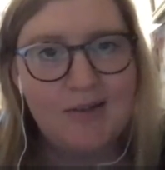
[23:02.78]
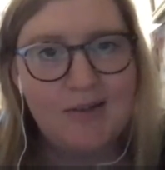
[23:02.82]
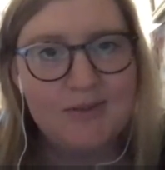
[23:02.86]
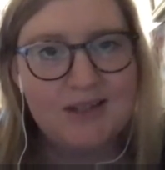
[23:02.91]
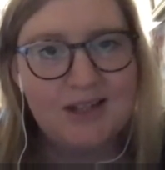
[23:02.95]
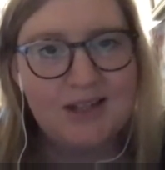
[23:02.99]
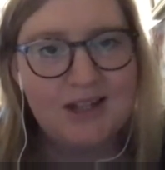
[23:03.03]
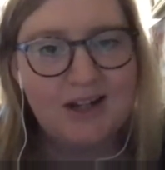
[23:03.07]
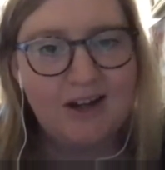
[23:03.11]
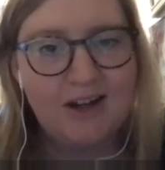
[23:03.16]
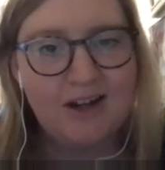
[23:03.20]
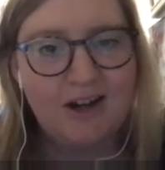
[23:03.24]

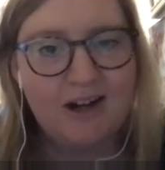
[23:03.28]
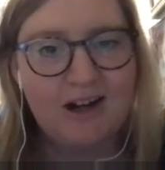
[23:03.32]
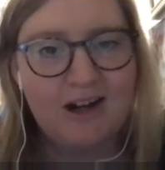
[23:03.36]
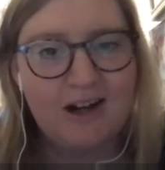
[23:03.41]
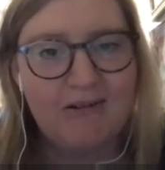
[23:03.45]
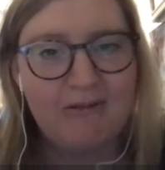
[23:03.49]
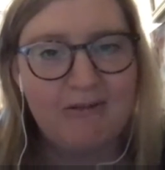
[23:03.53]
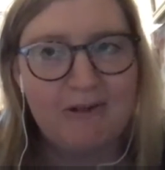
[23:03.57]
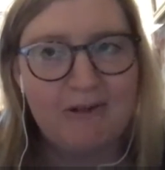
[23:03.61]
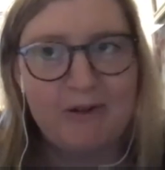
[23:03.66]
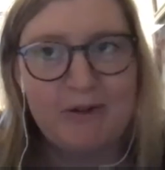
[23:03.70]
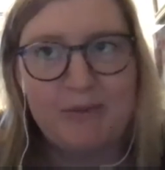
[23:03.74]
that Carter
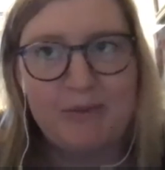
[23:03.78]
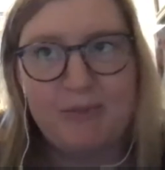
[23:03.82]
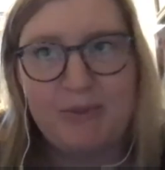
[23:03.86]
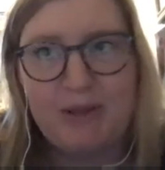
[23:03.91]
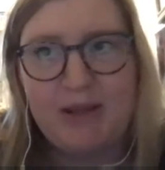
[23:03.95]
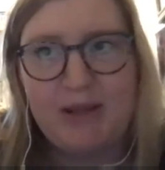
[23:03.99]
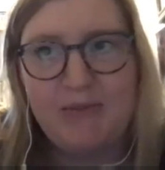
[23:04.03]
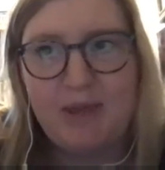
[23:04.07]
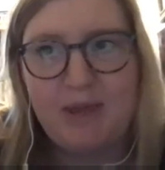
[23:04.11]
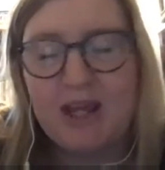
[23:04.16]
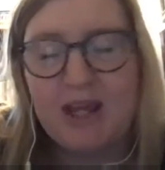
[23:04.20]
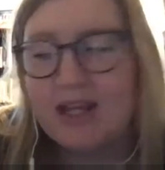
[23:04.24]
will
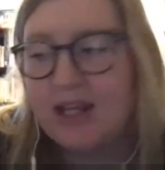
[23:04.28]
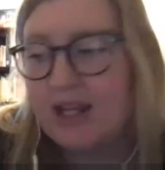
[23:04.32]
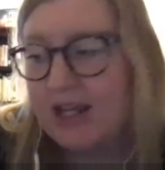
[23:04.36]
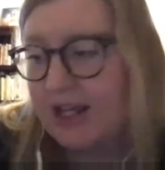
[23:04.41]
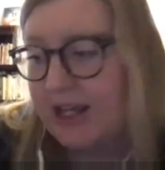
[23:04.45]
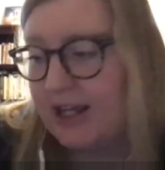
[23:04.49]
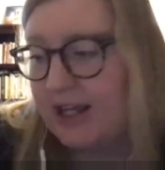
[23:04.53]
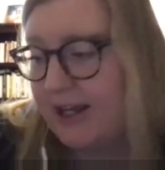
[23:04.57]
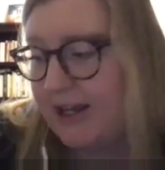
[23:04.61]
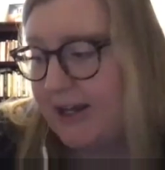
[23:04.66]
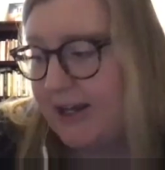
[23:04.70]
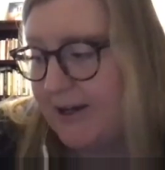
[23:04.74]
be
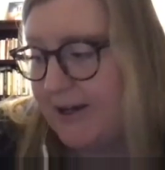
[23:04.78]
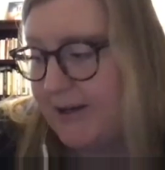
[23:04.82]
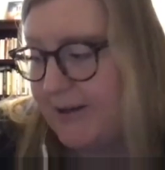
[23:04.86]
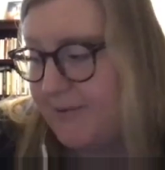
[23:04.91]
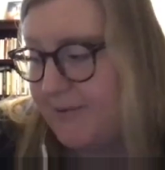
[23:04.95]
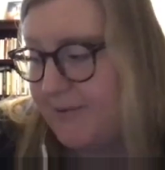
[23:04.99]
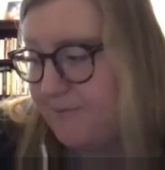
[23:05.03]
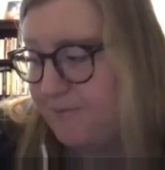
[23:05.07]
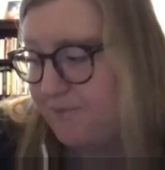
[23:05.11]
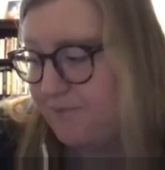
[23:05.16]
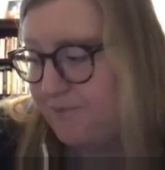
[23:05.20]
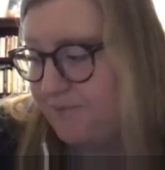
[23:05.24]
making.
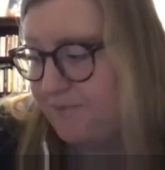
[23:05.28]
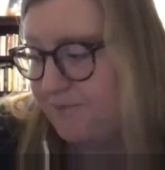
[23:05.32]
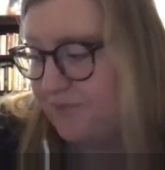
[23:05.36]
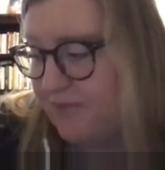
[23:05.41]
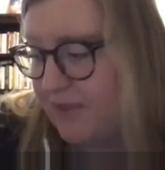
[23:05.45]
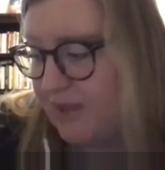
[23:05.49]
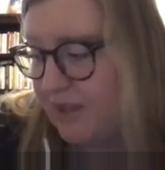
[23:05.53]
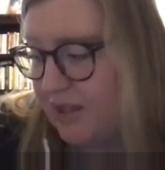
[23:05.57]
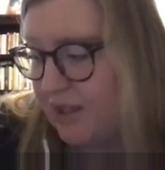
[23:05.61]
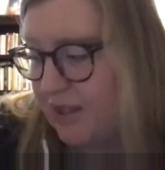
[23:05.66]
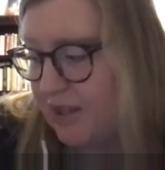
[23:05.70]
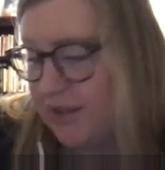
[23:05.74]

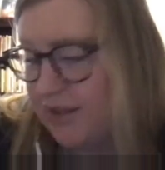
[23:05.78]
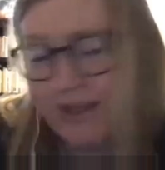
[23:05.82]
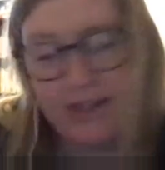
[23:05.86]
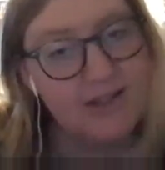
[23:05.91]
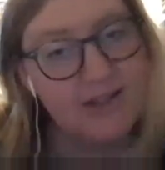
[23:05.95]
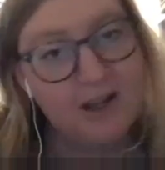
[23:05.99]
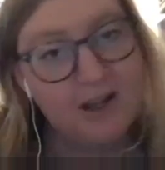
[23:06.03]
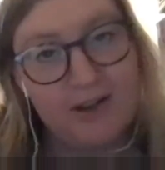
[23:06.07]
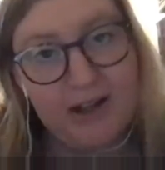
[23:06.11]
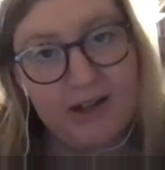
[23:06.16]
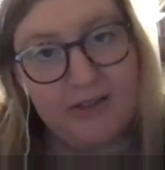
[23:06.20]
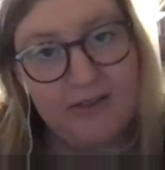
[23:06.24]
That's
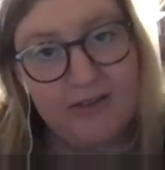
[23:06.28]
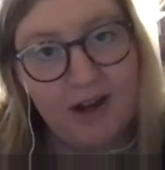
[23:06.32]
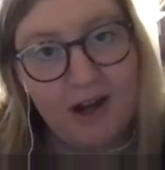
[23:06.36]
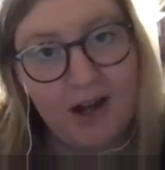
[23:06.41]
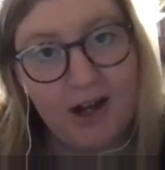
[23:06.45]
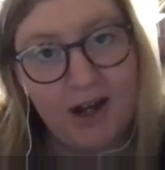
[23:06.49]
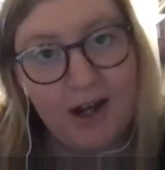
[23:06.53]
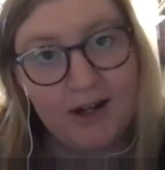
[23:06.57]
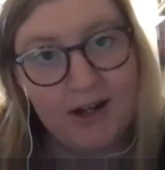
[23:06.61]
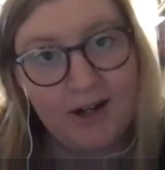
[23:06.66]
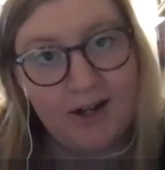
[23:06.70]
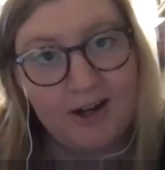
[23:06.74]
all I've
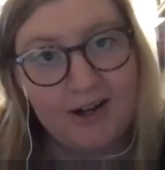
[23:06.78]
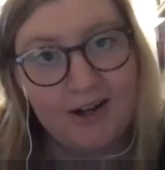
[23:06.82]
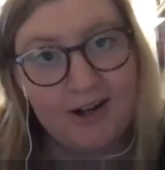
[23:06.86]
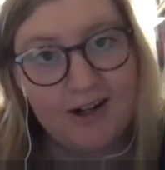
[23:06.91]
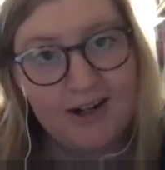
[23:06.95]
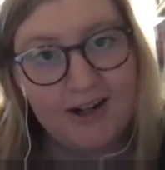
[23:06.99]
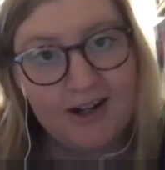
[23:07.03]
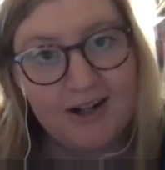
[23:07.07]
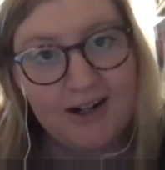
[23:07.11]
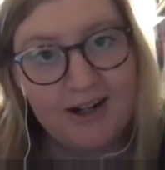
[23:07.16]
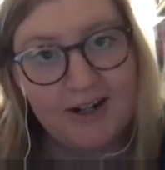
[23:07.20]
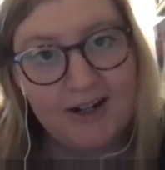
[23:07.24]
got,
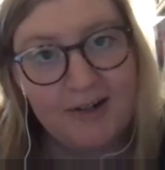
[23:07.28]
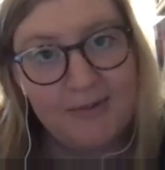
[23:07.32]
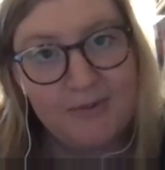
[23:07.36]
Carter.